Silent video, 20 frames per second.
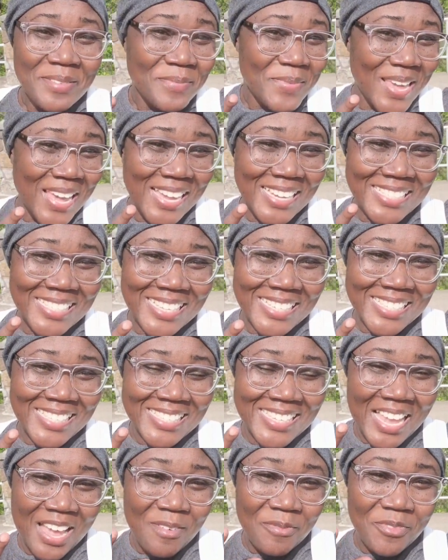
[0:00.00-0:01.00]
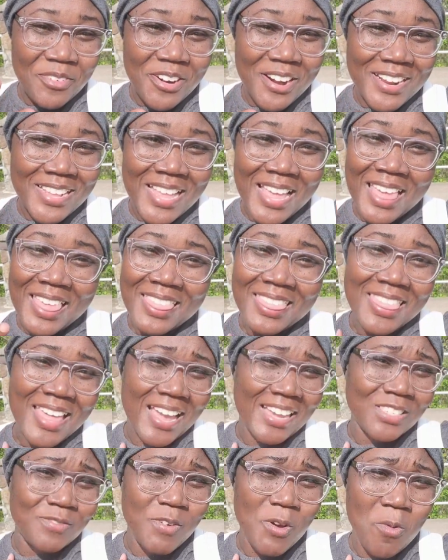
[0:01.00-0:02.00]
Peace. This is Comfort.
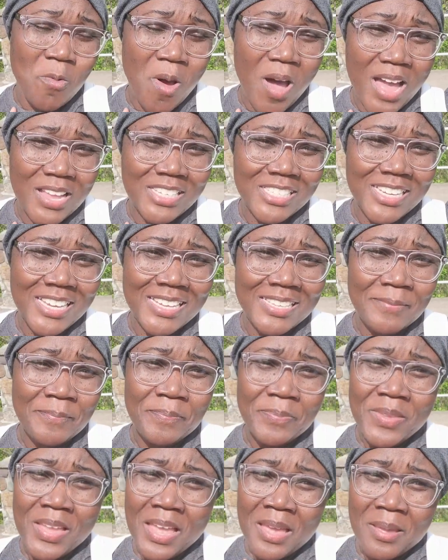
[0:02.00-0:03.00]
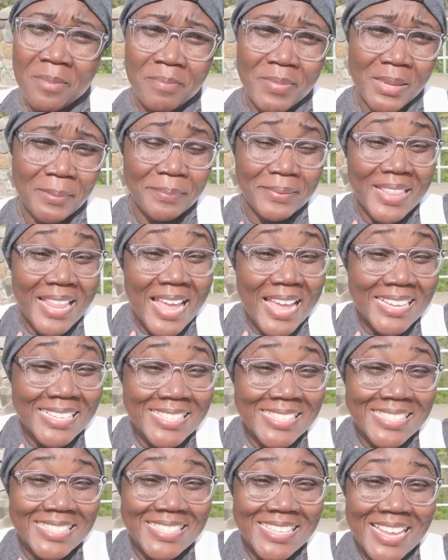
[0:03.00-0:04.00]
Thanks for watching. Be
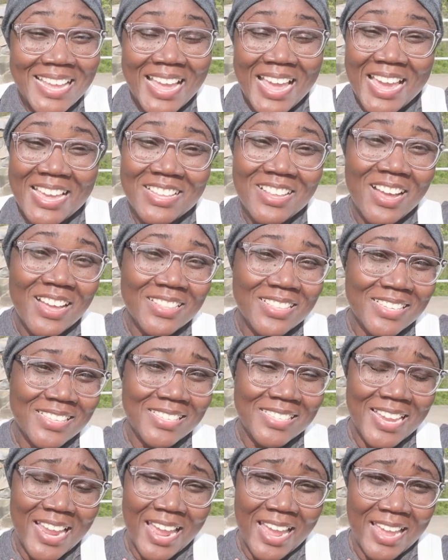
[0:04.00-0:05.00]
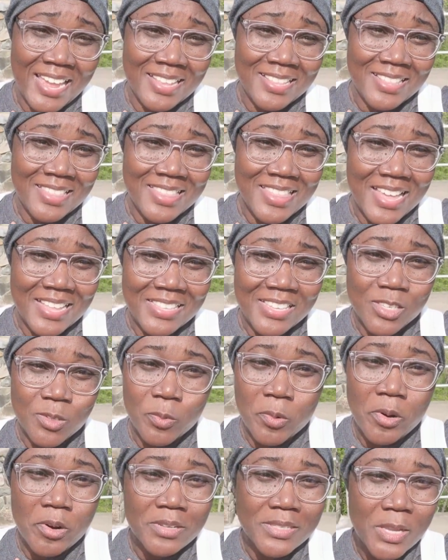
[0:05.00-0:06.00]
blessed and understand that this
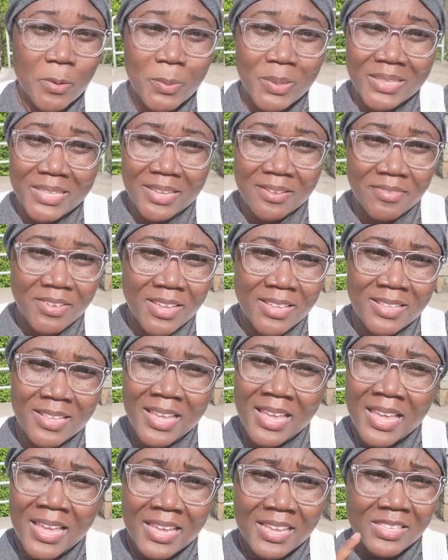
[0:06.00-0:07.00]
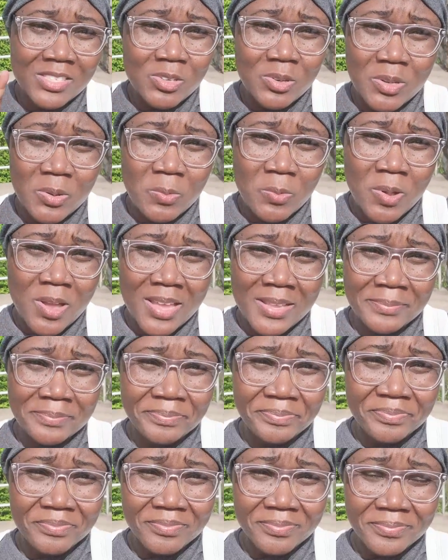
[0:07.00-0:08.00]
world that we live in is only one.
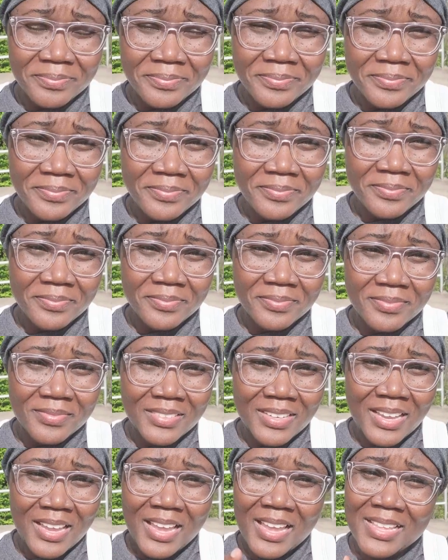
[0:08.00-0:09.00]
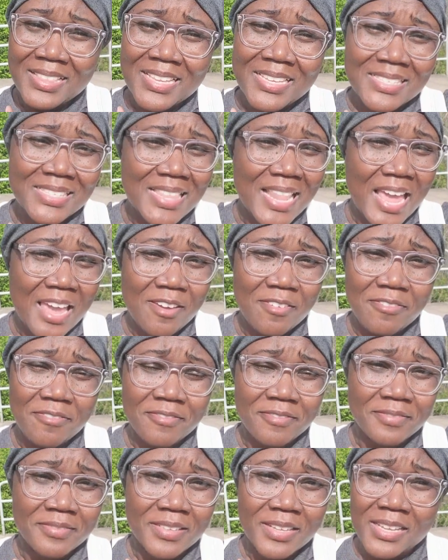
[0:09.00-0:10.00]
And this life
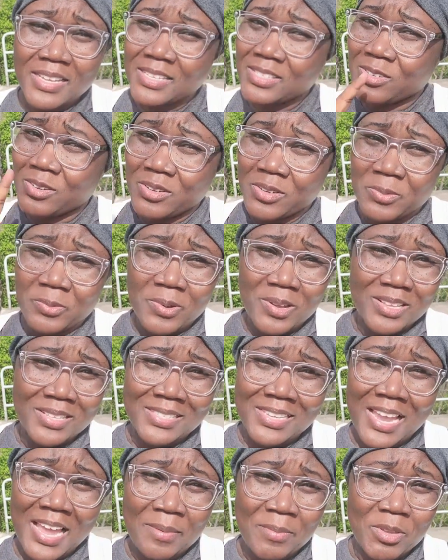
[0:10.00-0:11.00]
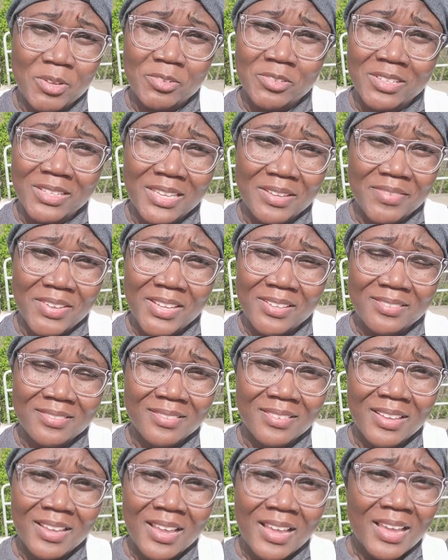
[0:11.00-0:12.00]
is only one time you're going to live it.
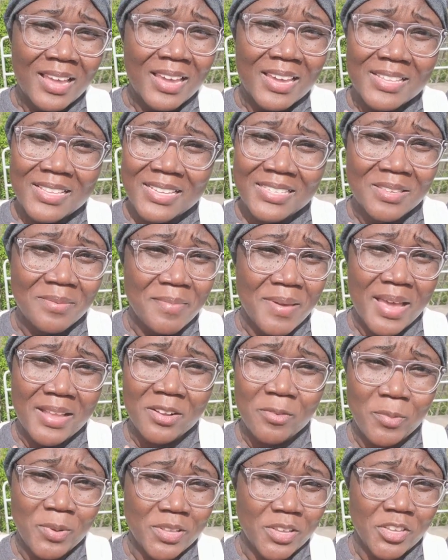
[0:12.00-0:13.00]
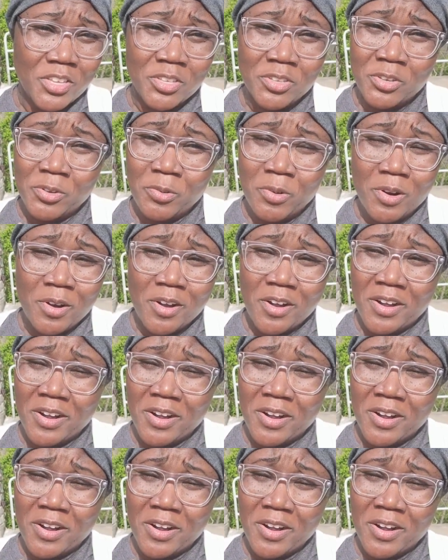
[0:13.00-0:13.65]
It doesn't matter whether you are